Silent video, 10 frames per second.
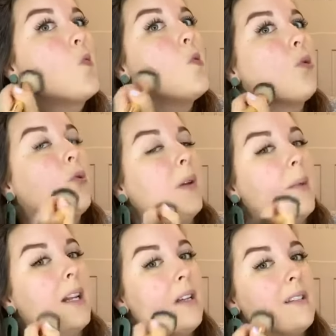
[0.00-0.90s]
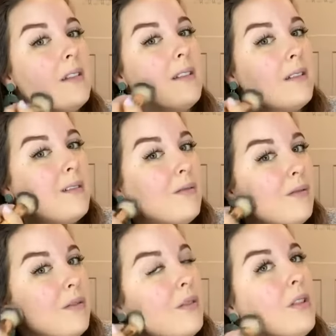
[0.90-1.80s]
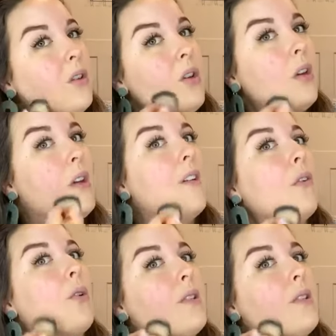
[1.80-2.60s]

3 minutes. Of course,